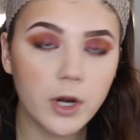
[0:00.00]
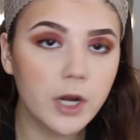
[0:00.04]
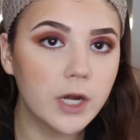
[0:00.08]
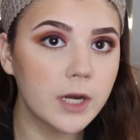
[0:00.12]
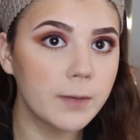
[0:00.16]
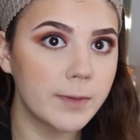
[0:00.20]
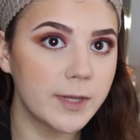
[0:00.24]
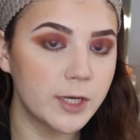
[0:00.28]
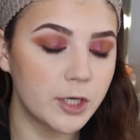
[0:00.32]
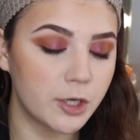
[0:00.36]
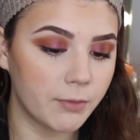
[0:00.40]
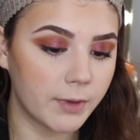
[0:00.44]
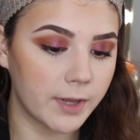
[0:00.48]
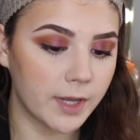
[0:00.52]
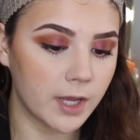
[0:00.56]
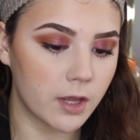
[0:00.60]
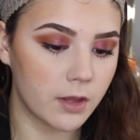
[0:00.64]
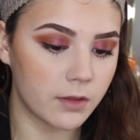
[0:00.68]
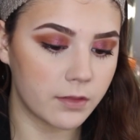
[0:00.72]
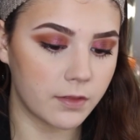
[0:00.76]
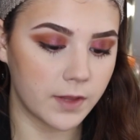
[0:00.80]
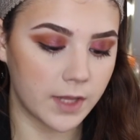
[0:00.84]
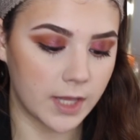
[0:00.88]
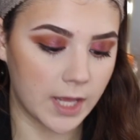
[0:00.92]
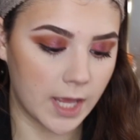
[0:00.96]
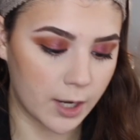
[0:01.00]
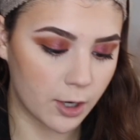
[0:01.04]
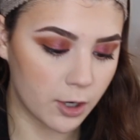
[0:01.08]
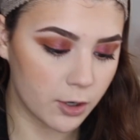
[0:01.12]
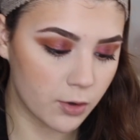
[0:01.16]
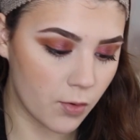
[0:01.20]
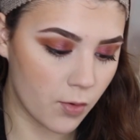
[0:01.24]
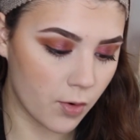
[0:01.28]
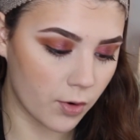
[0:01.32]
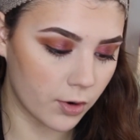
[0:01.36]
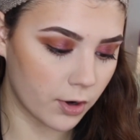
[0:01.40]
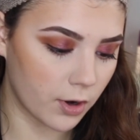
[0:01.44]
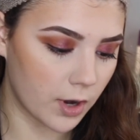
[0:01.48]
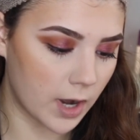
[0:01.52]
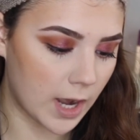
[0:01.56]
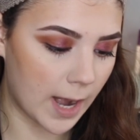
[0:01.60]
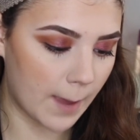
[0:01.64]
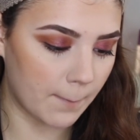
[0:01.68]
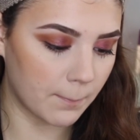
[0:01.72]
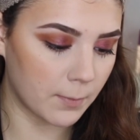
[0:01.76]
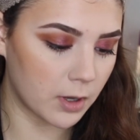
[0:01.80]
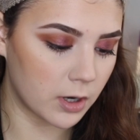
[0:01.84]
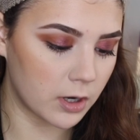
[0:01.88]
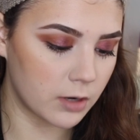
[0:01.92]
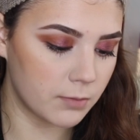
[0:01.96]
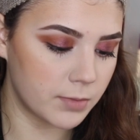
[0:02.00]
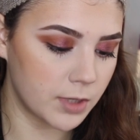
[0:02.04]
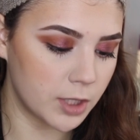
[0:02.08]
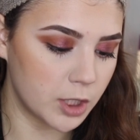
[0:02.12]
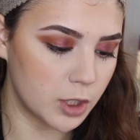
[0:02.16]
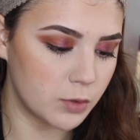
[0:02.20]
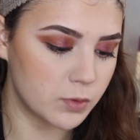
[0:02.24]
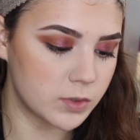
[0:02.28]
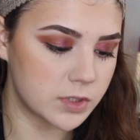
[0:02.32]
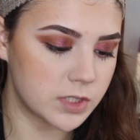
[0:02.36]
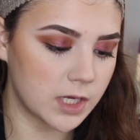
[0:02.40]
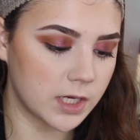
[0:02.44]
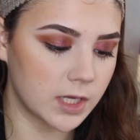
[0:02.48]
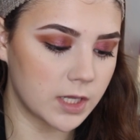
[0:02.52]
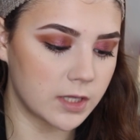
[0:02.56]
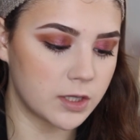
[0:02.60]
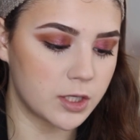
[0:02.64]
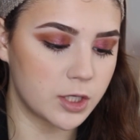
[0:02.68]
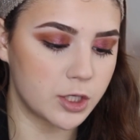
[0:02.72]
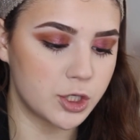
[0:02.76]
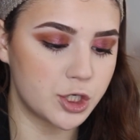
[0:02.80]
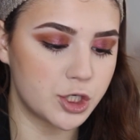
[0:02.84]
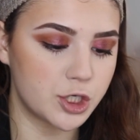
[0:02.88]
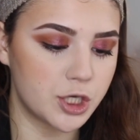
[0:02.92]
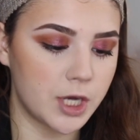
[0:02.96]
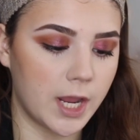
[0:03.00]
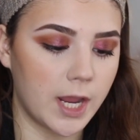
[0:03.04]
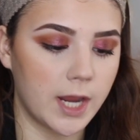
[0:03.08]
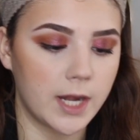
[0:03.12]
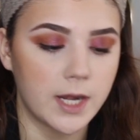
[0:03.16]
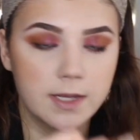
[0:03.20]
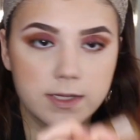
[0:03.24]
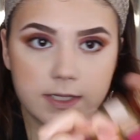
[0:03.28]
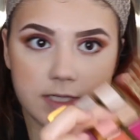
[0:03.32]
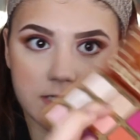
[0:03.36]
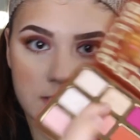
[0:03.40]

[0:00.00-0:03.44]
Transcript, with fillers: I'm going to be doing the inner corner and I'm going to be using the shade